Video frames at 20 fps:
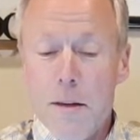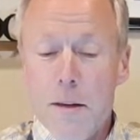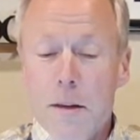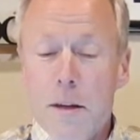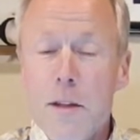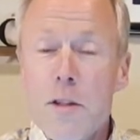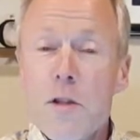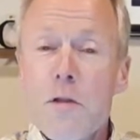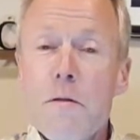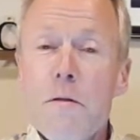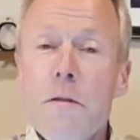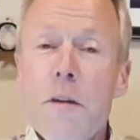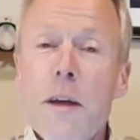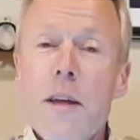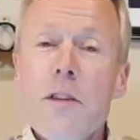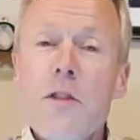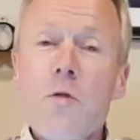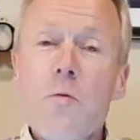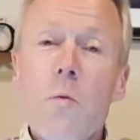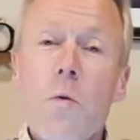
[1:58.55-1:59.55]
His
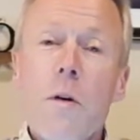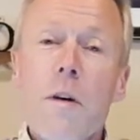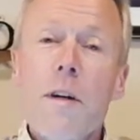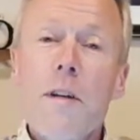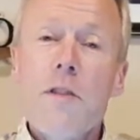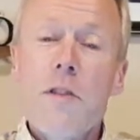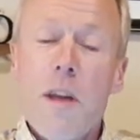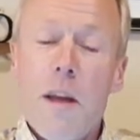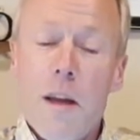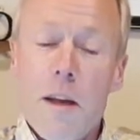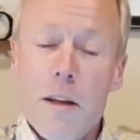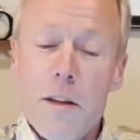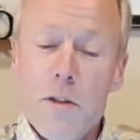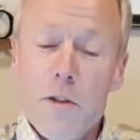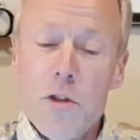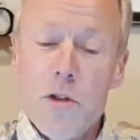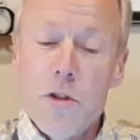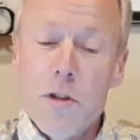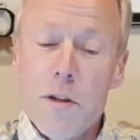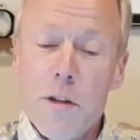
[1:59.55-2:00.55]
face wore his
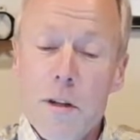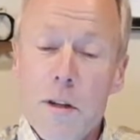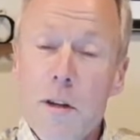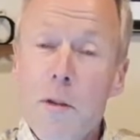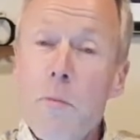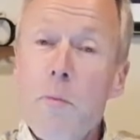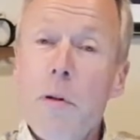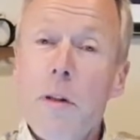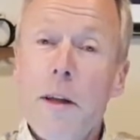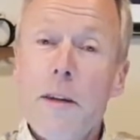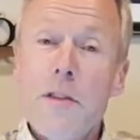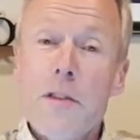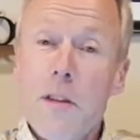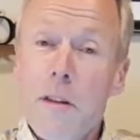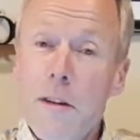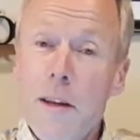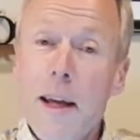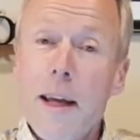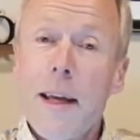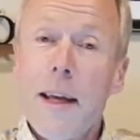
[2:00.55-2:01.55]
age, plus a
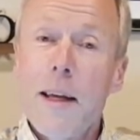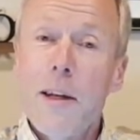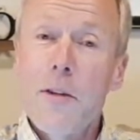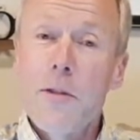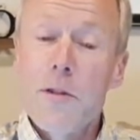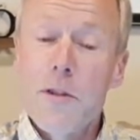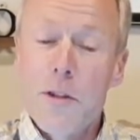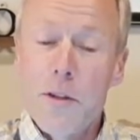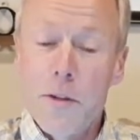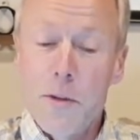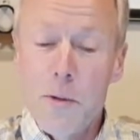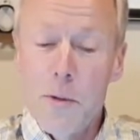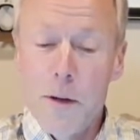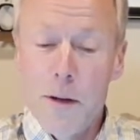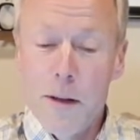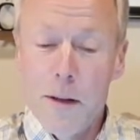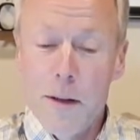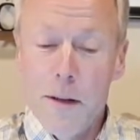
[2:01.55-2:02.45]
decade or two,